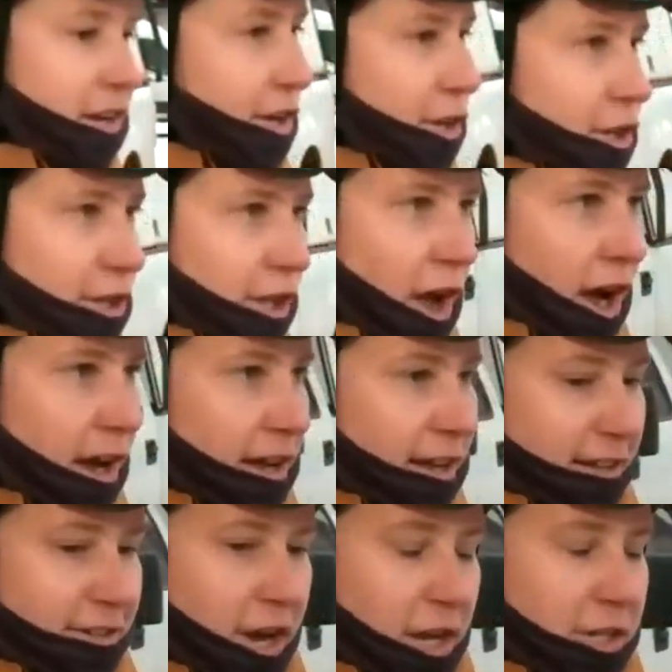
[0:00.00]
good lock,
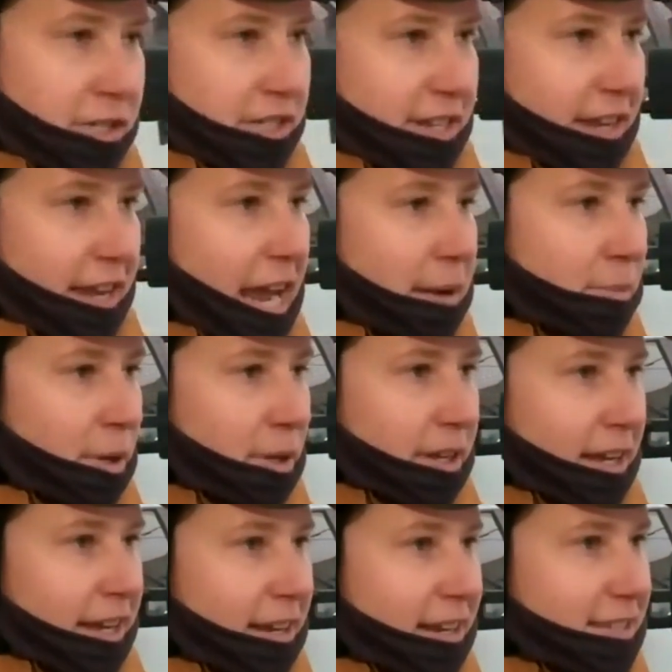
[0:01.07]
not just a cable
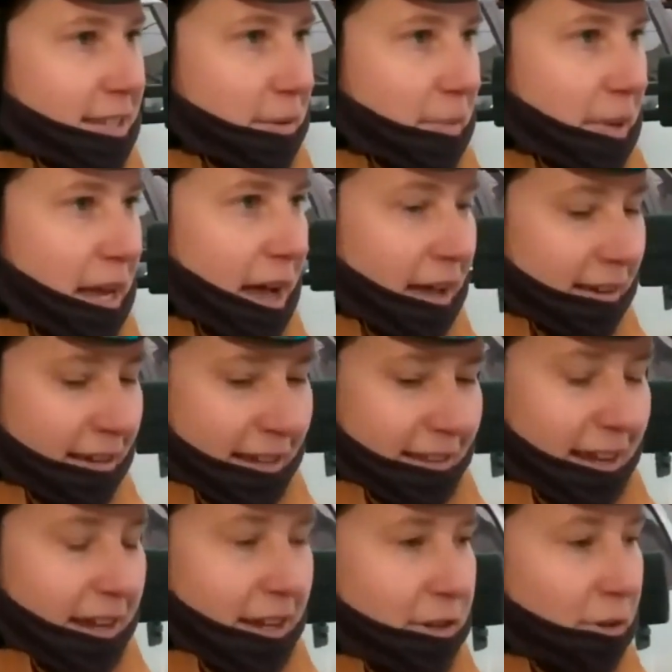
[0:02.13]
that can easily be cut. Get
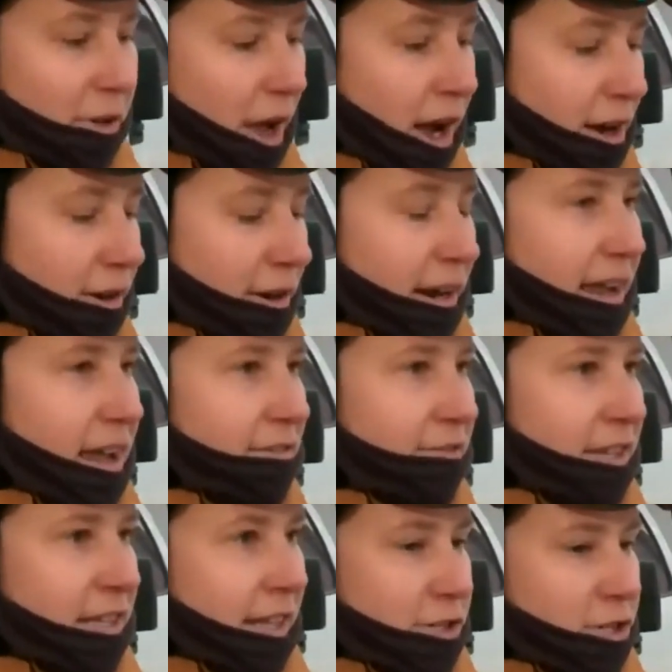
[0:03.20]
like a U-lock or a
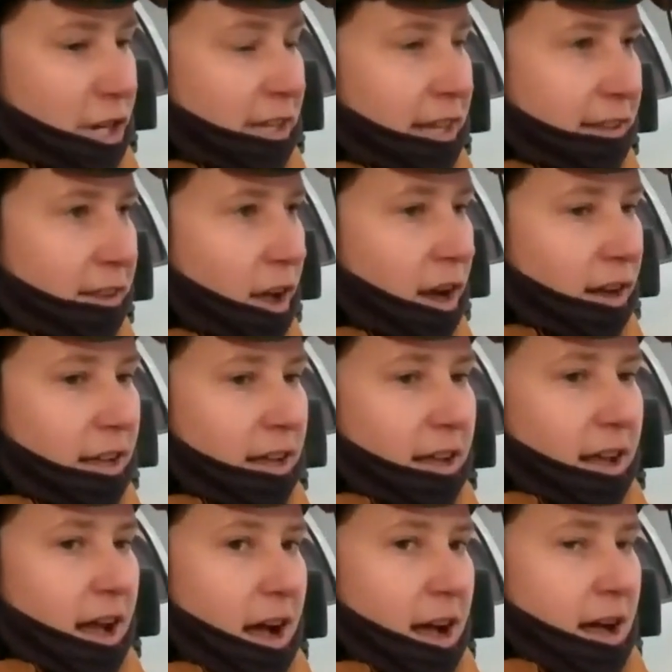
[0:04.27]
heavy like chain link lock.
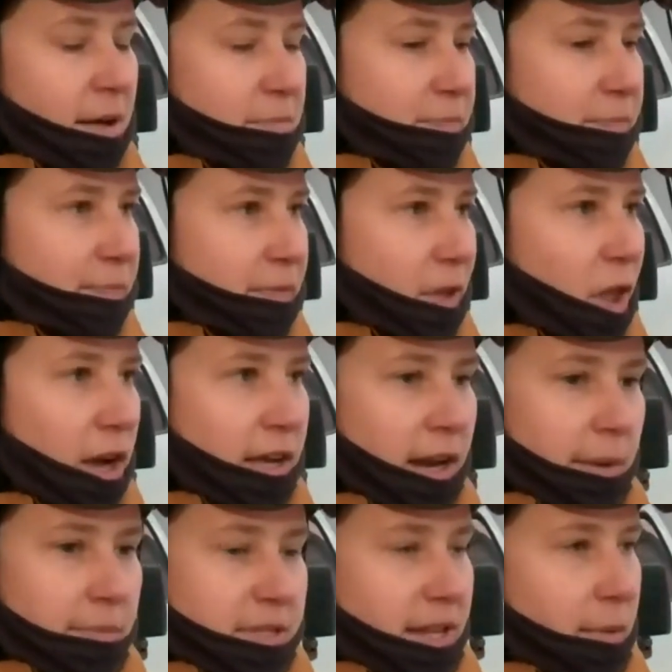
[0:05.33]
Lock it
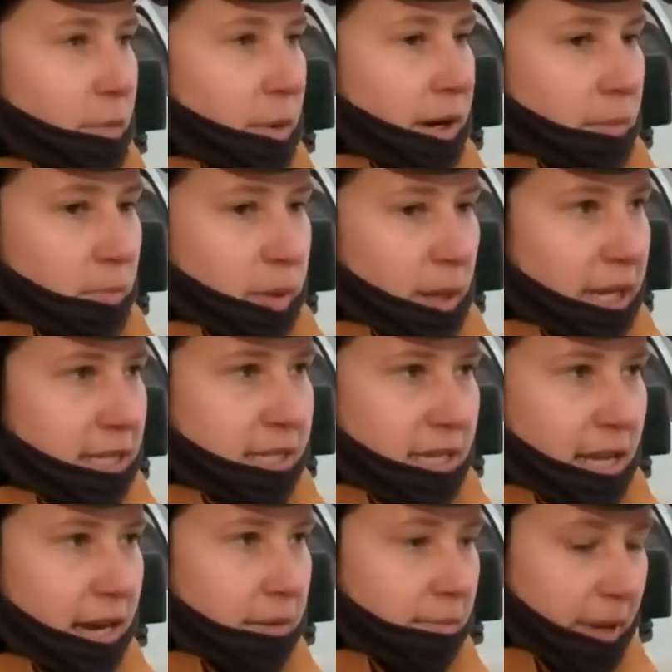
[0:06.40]
up somewhere in plain
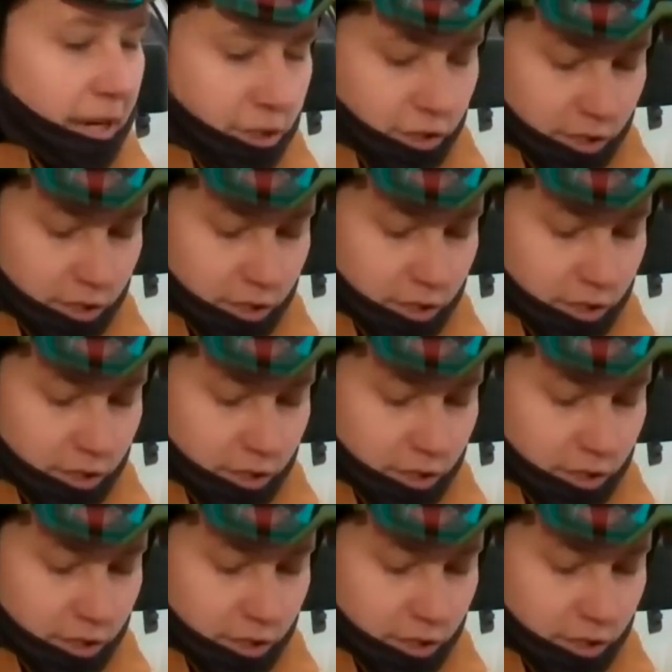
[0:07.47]
sight. Make sure it's